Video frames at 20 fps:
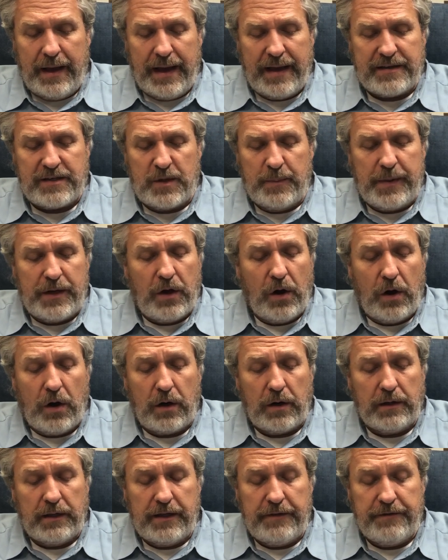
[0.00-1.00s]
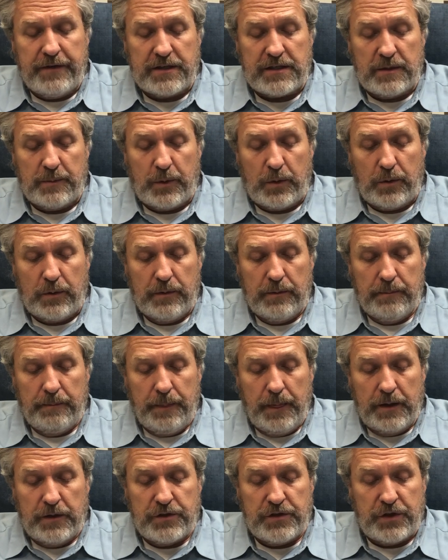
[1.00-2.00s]
as to be hardly visible,
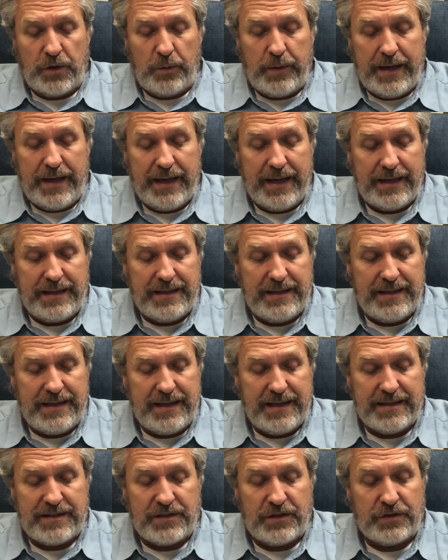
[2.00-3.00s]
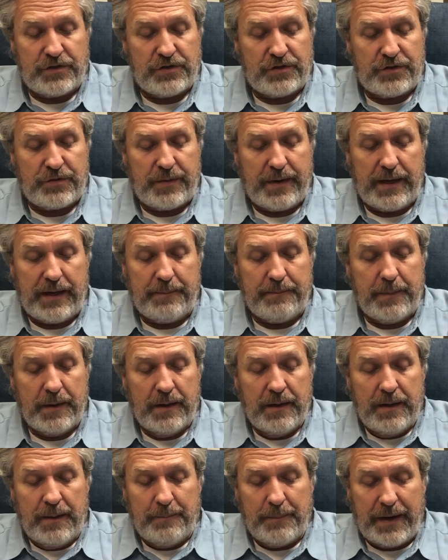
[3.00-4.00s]
so hidden is the stream
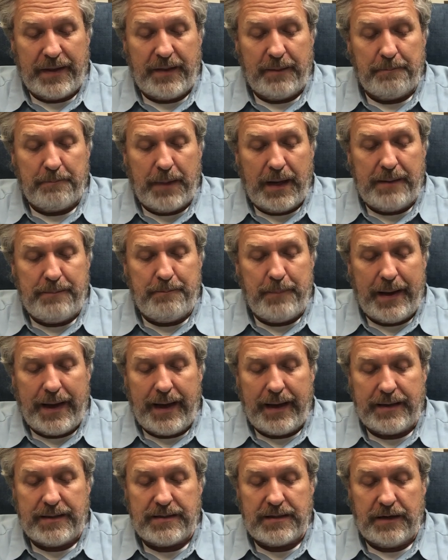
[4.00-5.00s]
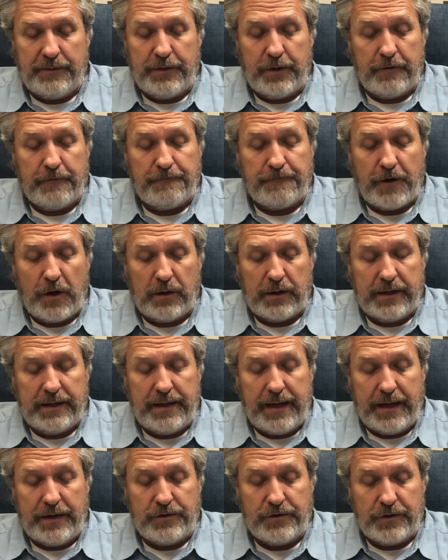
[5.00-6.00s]
by the mud banks of their fallen
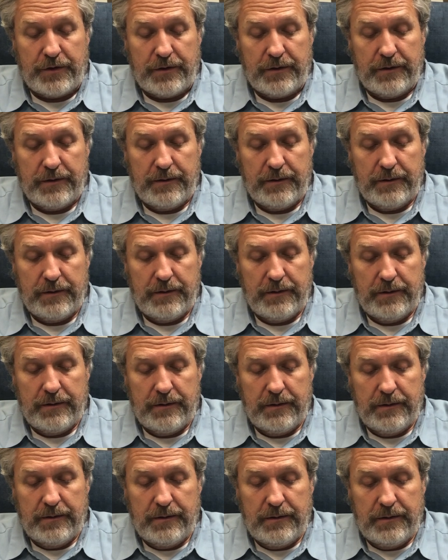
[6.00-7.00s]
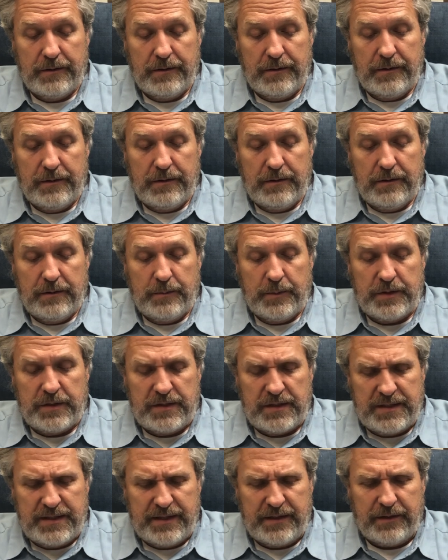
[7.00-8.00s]
nature.
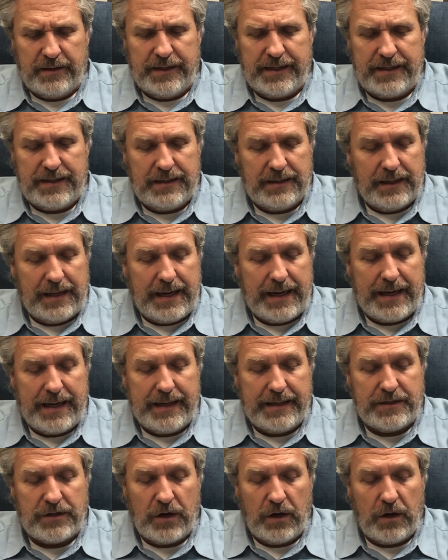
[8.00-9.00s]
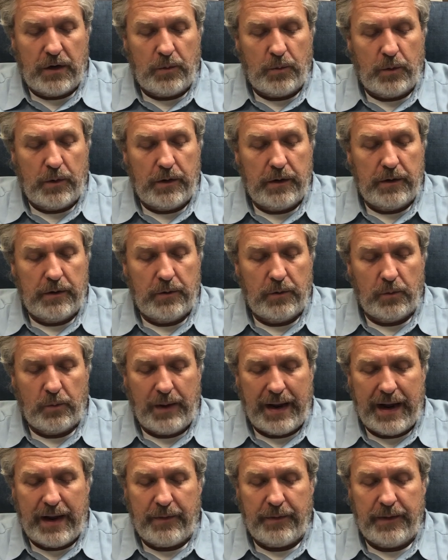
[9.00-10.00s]
Still, it glides onward,
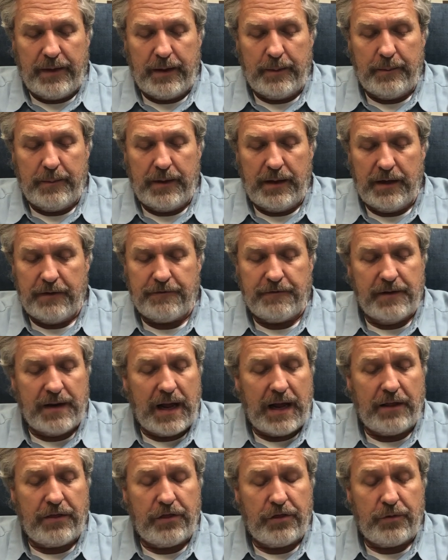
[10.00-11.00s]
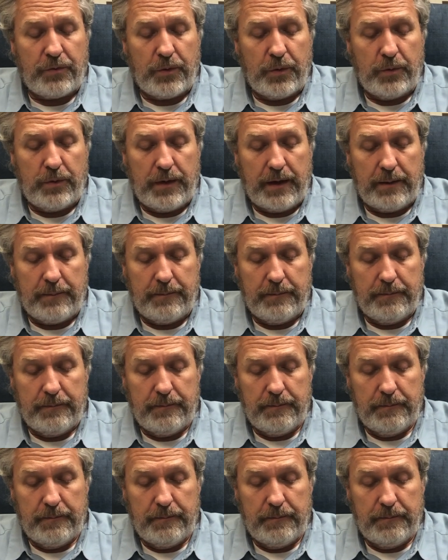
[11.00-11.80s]
round them, if not through them.